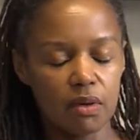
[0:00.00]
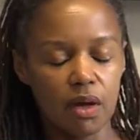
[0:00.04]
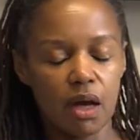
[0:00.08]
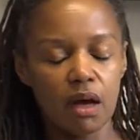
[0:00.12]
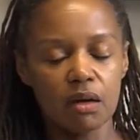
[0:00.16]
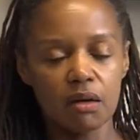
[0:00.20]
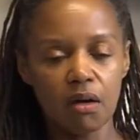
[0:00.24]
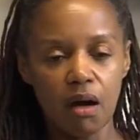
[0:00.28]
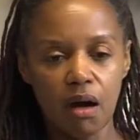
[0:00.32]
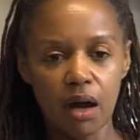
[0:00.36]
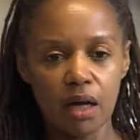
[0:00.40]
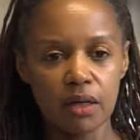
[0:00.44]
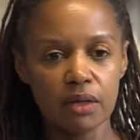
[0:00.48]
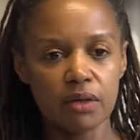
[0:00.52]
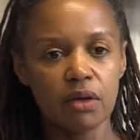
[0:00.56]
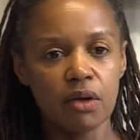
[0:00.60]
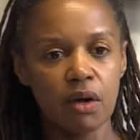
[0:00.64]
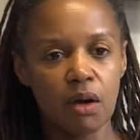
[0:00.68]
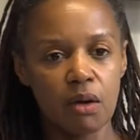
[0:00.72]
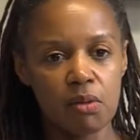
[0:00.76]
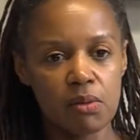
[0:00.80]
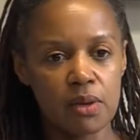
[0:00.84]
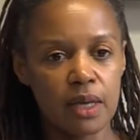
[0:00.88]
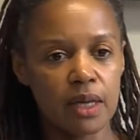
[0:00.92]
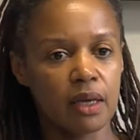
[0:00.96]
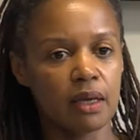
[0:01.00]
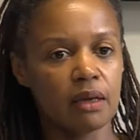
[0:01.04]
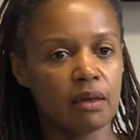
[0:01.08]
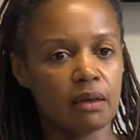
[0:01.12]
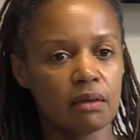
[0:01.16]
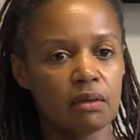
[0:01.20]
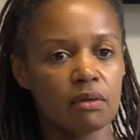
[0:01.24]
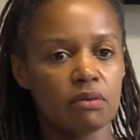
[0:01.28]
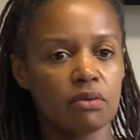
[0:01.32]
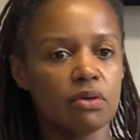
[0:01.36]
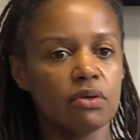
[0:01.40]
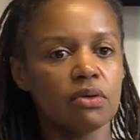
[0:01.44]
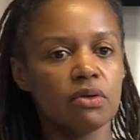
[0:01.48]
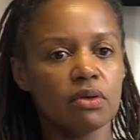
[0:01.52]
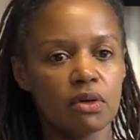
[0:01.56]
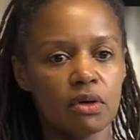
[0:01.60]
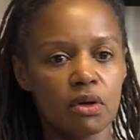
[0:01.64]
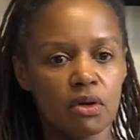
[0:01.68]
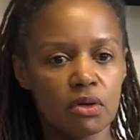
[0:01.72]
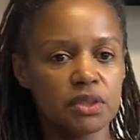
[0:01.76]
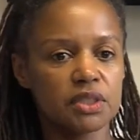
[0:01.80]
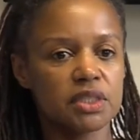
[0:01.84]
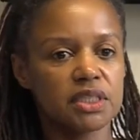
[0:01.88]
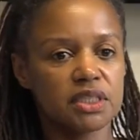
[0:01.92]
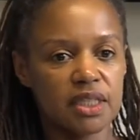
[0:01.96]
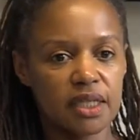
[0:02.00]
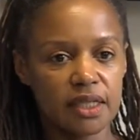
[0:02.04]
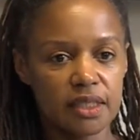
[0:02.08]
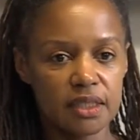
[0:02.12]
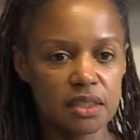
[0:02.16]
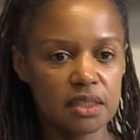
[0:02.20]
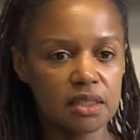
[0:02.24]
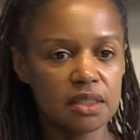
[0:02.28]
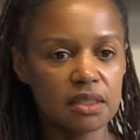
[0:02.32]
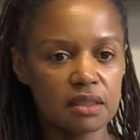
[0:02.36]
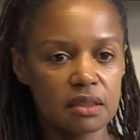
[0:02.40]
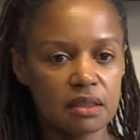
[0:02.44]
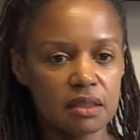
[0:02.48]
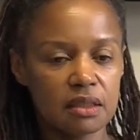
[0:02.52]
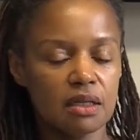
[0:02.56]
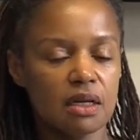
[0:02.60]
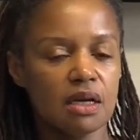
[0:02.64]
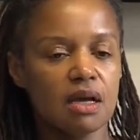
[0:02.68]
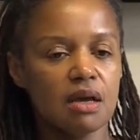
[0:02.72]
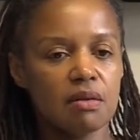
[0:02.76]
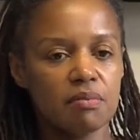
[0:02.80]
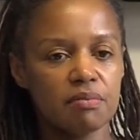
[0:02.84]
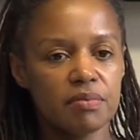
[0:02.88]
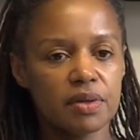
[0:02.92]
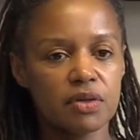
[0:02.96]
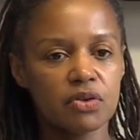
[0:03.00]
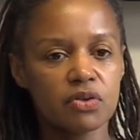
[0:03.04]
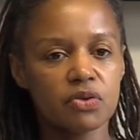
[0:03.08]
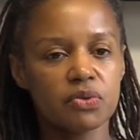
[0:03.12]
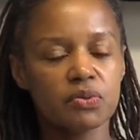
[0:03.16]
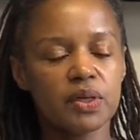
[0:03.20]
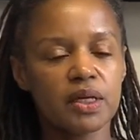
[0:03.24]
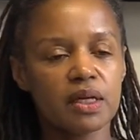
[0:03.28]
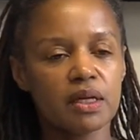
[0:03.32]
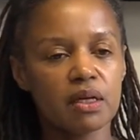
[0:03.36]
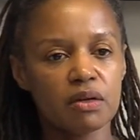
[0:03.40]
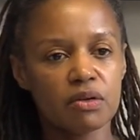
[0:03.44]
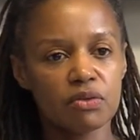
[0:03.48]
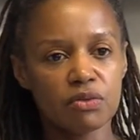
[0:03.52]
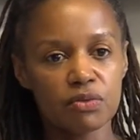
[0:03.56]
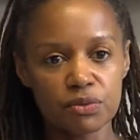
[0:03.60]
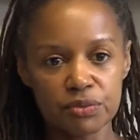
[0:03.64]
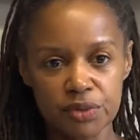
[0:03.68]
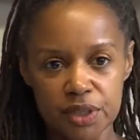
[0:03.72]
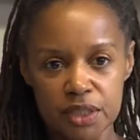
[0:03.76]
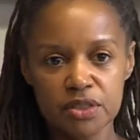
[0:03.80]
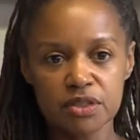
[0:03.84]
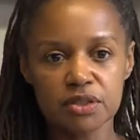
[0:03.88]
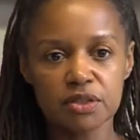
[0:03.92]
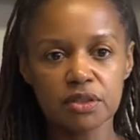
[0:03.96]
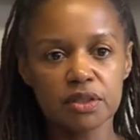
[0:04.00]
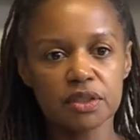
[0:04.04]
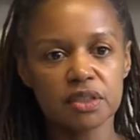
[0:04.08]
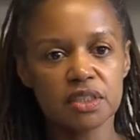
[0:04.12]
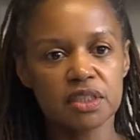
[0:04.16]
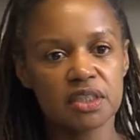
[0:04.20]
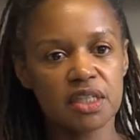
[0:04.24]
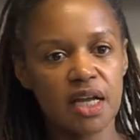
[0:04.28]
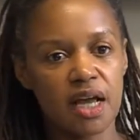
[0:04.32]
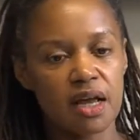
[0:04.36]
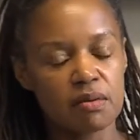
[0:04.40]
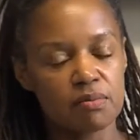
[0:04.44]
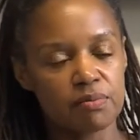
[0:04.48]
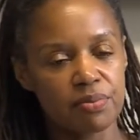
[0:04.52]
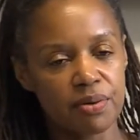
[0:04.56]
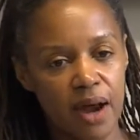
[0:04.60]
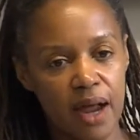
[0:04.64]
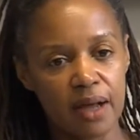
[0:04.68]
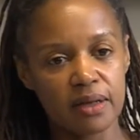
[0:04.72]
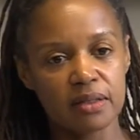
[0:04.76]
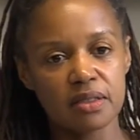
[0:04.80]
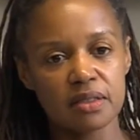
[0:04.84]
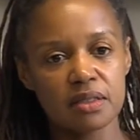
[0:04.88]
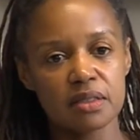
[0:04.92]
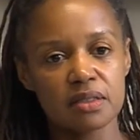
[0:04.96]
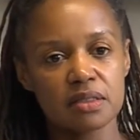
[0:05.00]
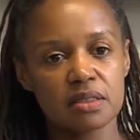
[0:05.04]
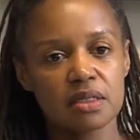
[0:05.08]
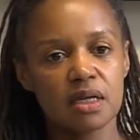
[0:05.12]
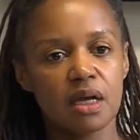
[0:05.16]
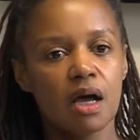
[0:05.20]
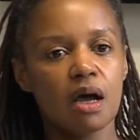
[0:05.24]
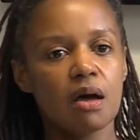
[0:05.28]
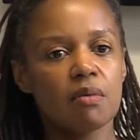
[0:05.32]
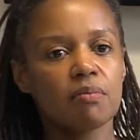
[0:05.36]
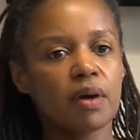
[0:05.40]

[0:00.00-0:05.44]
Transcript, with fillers: an ongoing negotiation between research and practice.